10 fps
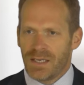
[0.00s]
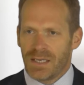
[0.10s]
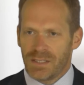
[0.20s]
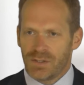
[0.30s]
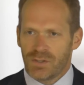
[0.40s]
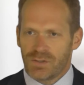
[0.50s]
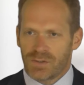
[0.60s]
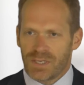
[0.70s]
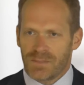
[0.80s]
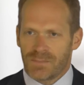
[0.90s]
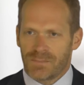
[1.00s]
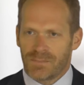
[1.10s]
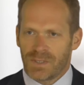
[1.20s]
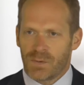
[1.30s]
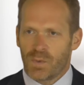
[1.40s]
industry.
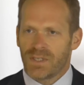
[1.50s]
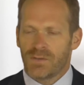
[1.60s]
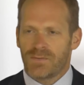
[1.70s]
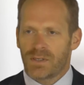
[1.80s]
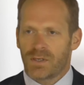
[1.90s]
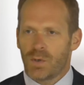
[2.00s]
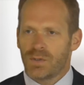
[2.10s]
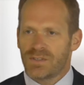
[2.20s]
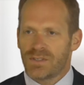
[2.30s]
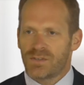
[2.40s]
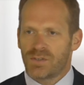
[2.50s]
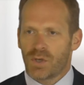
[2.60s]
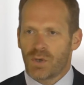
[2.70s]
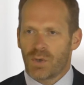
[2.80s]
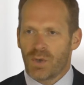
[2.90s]
And one of our goals is
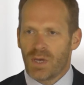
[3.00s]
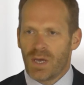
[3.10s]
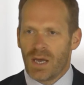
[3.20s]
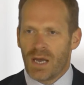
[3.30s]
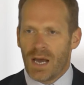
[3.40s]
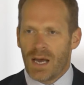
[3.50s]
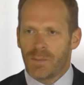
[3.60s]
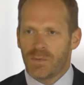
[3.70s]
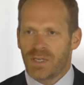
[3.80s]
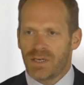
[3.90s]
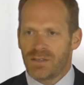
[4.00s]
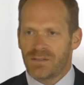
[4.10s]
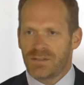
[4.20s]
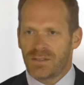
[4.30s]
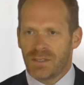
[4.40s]
to
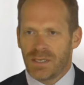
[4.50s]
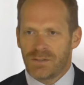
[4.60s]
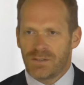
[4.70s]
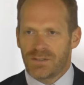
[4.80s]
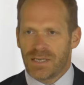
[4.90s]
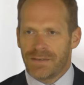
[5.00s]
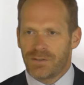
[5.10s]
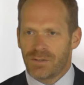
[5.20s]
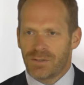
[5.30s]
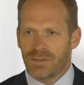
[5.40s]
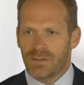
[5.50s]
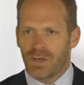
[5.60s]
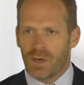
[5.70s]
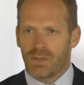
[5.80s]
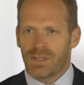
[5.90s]
harmonize legislation
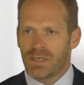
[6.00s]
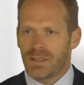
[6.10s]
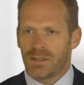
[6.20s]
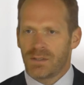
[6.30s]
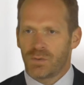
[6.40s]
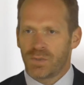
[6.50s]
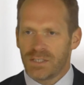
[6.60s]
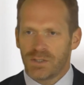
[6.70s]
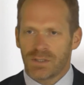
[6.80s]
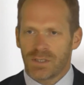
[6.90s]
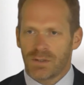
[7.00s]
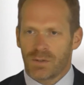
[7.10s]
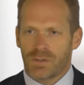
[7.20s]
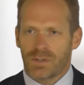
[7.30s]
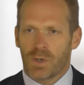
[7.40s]
on a regional
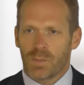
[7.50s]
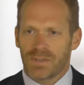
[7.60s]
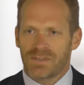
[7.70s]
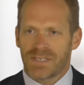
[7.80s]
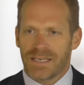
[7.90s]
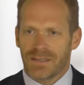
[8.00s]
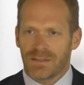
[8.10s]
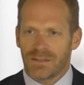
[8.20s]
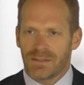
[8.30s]
or global scale.